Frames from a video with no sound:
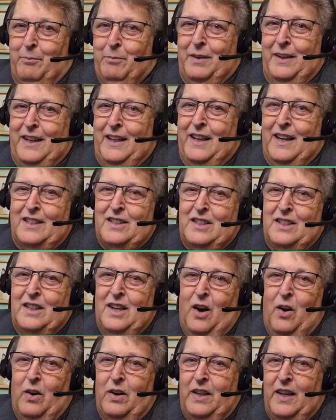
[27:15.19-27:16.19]
He doesn't
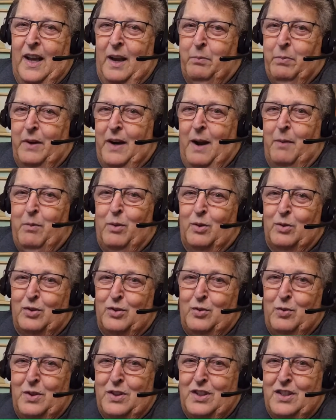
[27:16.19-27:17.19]
know it yet, but I'm gonna
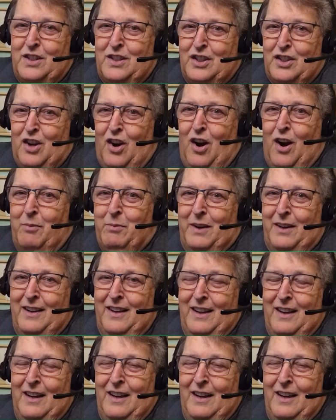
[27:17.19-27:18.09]
twist his arm and